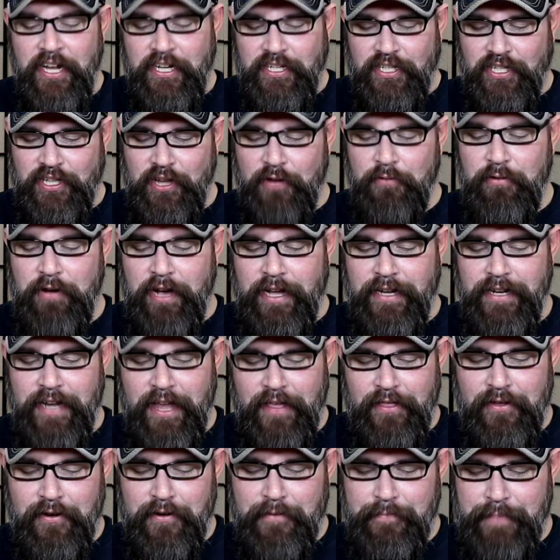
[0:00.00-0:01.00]
So
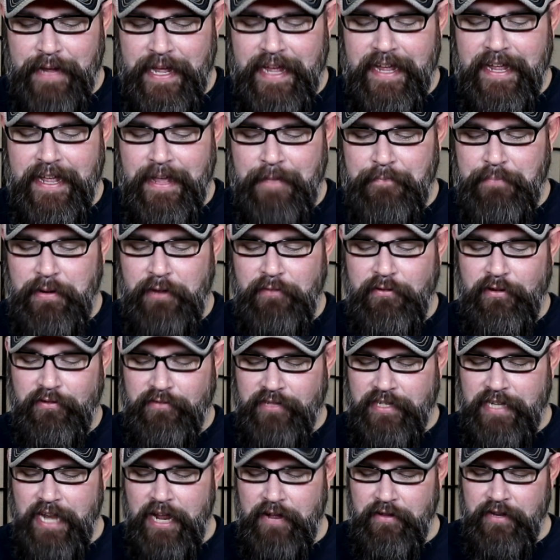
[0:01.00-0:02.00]
another big
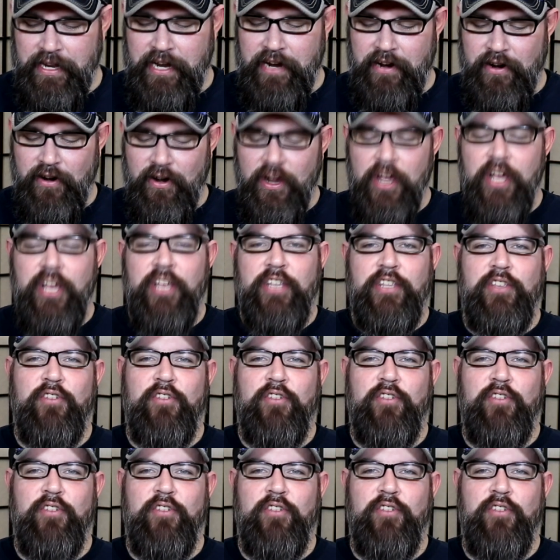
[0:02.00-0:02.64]
Imperial Stout here.